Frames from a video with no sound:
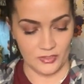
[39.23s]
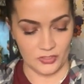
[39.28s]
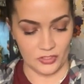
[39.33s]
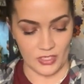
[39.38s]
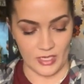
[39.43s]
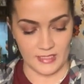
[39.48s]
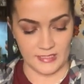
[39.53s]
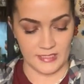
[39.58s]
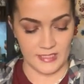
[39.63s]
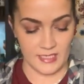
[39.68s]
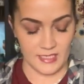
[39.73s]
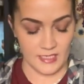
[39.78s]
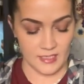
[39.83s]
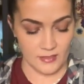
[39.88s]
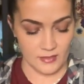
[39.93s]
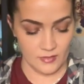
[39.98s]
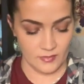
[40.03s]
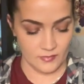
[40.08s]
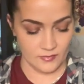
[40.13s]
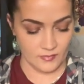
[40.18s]

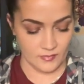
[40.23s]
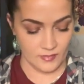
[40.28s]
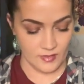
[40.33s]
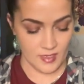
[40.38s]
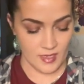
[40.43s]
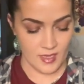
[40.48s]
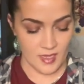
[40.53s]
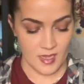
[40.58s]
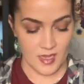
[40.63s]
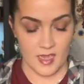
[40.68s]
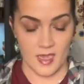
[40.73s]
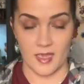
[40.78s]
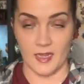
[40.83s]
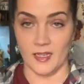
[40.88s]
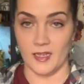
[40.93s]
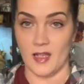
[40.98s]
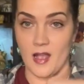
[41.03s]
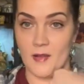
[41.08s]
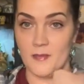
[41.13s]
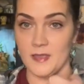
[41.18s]
Jesse, and I
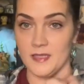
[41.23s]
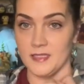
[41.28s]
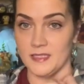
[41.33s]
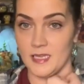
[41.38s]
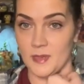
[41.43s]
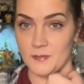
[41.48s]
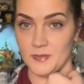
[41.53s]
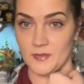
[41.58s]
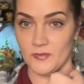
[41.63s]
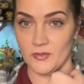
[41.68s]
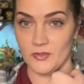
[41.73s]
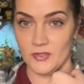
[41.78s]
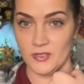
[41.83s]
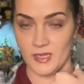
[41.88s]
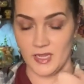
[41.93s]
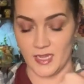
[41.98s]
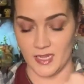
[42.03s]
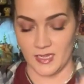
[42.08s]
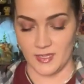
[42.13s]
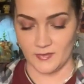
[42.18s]
got my steps for the
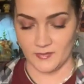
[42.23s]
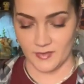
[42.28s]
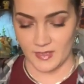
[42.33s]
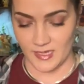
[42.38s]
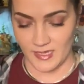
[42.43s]
day.